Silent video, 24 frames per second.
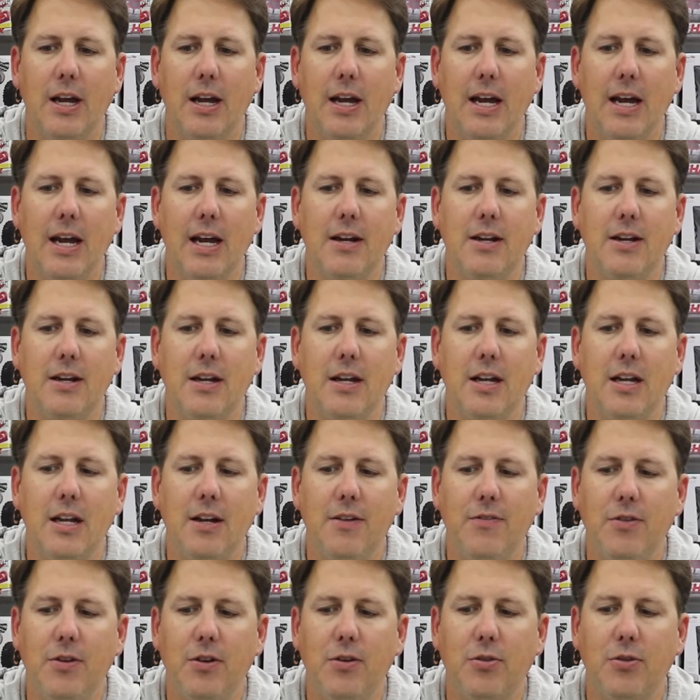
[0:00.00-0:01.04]
And
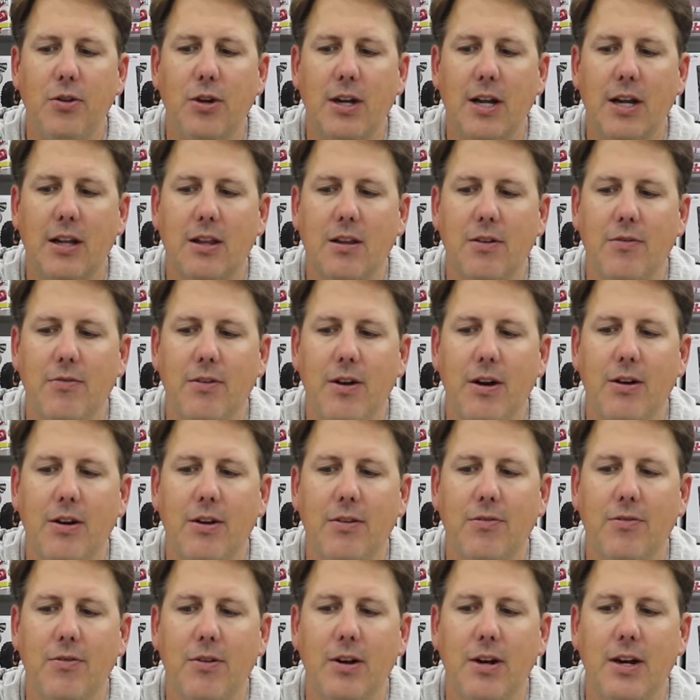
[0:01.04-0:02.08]
if you look at the very
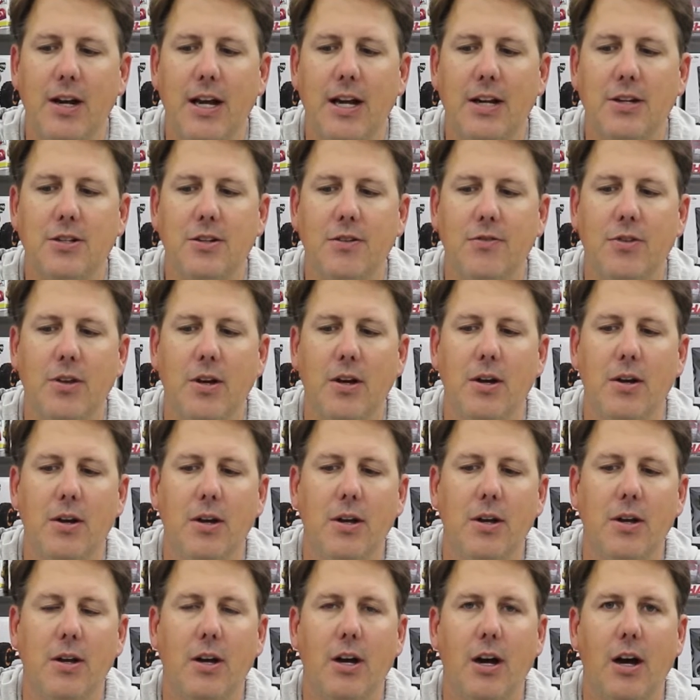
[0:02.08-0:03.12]
front edge of the
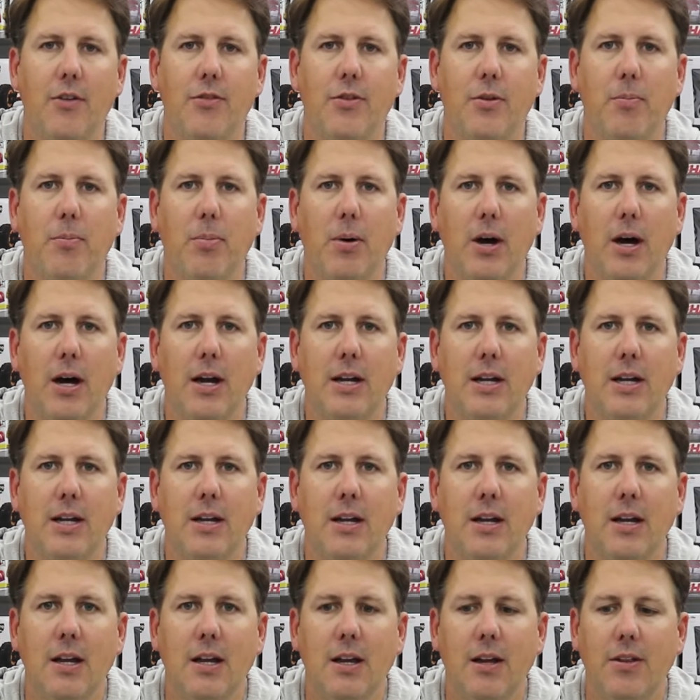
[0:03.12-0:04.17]
of the body,
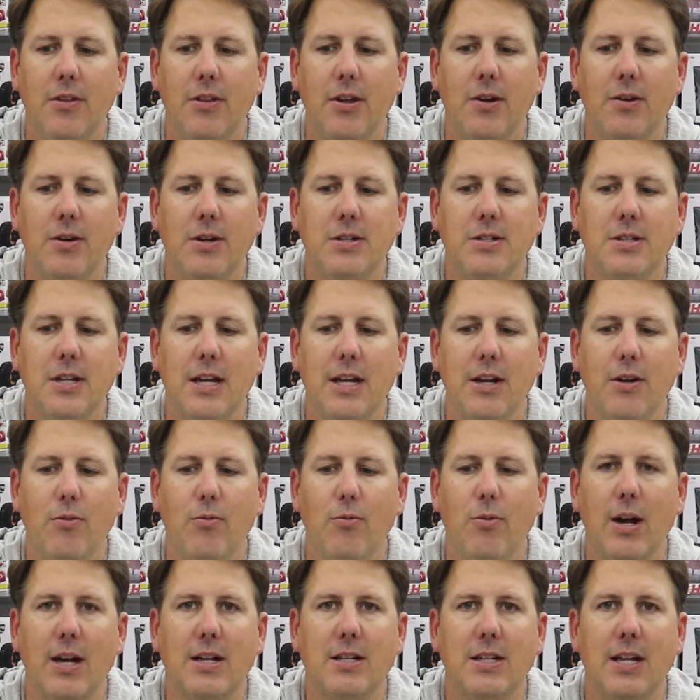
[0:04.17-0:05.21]
there is a
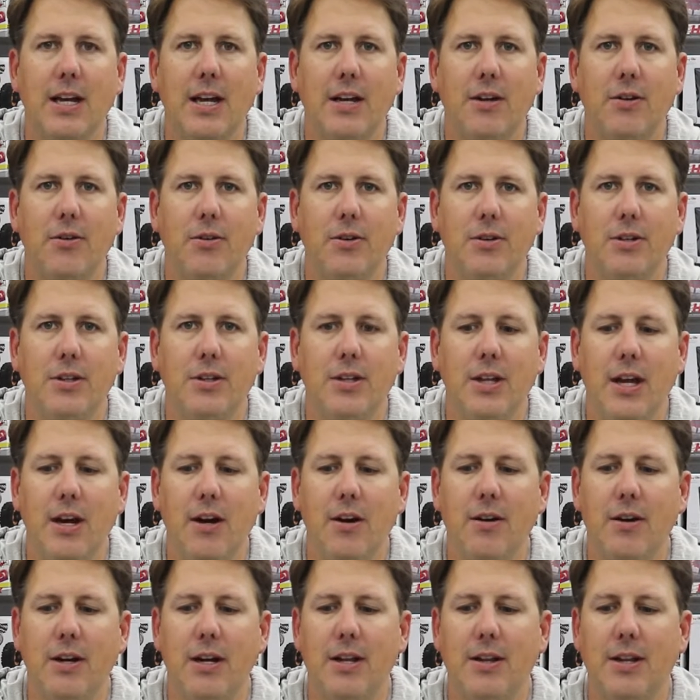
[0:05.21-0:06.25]
rectangle in
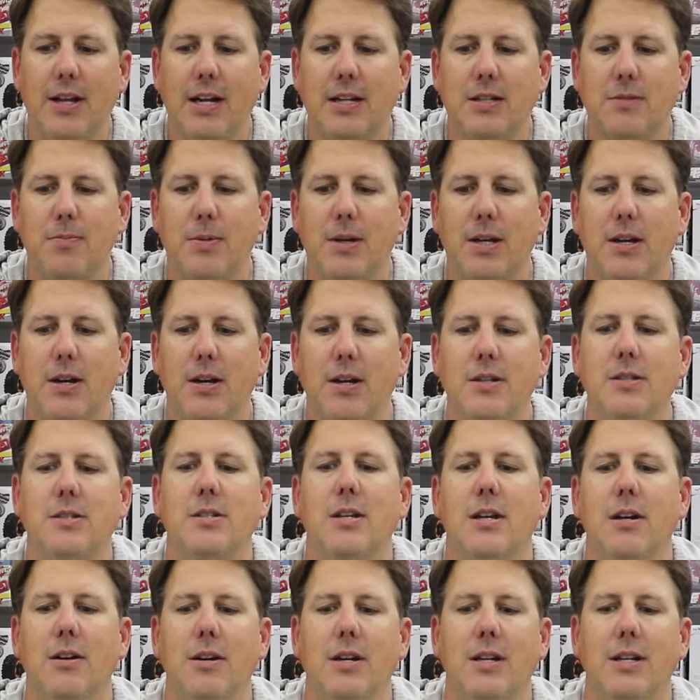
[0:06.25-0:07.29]
there, and that's because
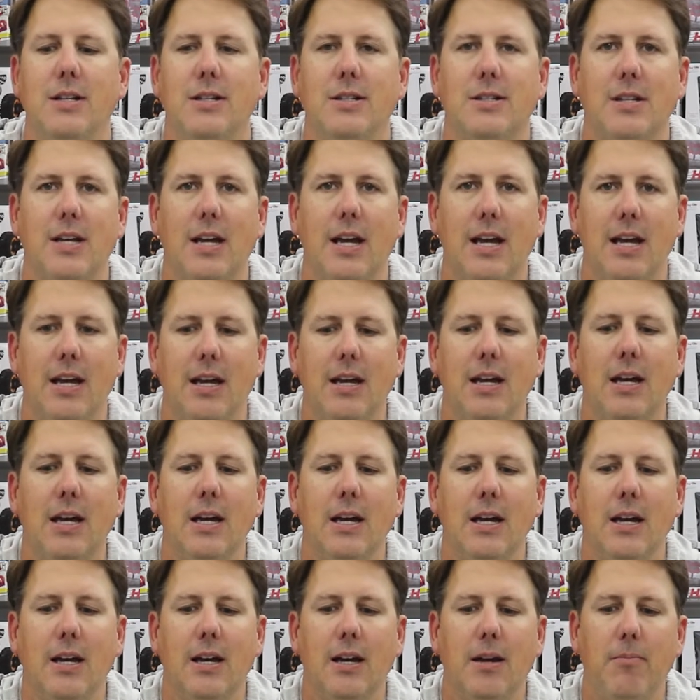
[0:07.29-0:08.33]
there is a
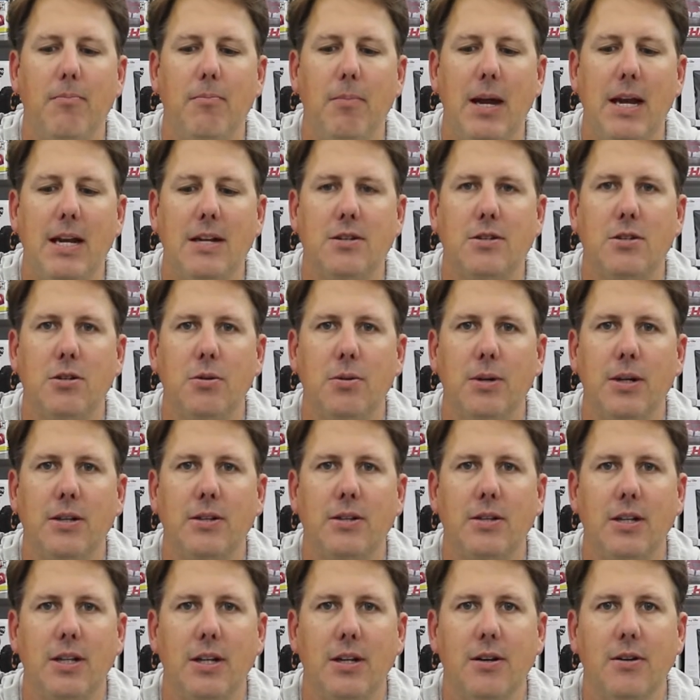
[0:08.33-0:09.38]
mate to it
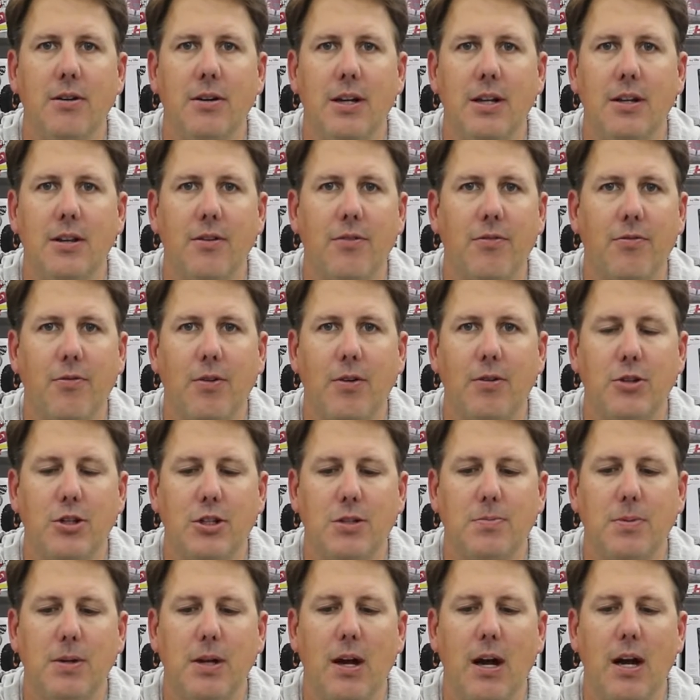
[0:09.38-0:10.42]
here in the front,
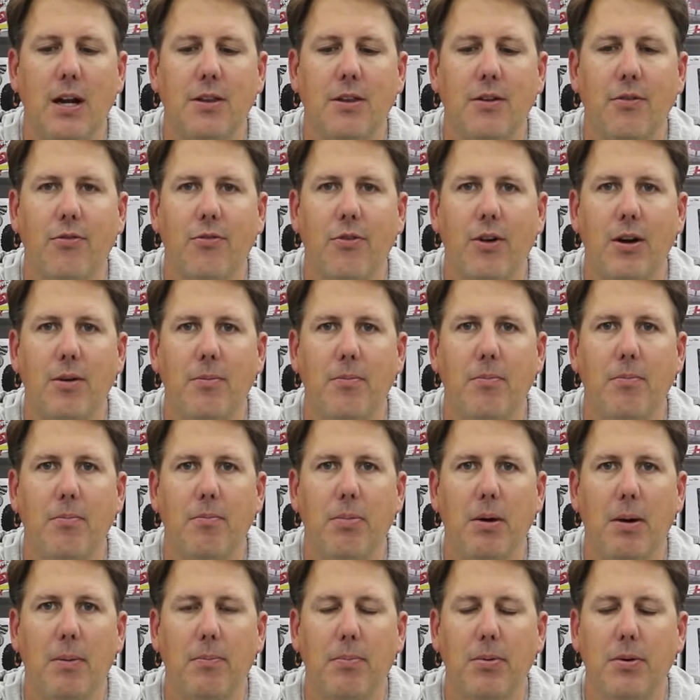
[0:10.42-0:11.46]
just behind the front
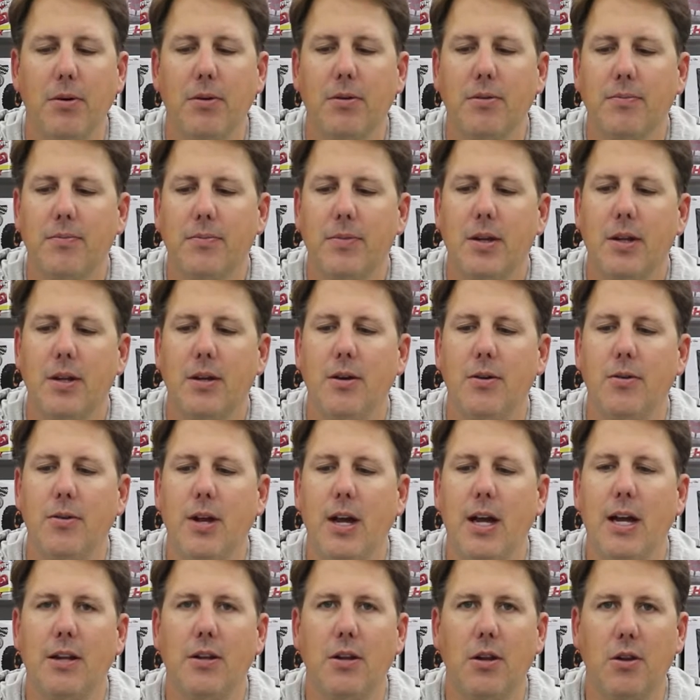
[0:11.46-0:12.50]
bumper,
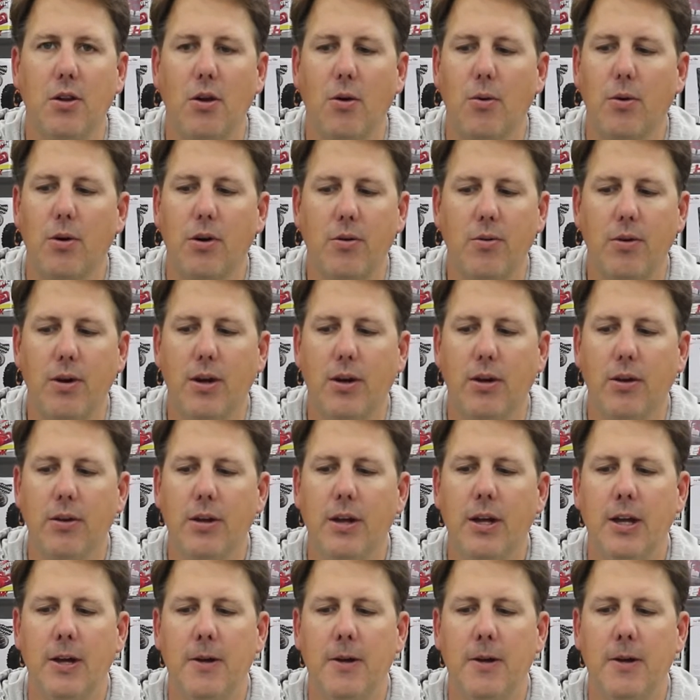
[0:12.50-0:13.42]
okay, in the lower grill,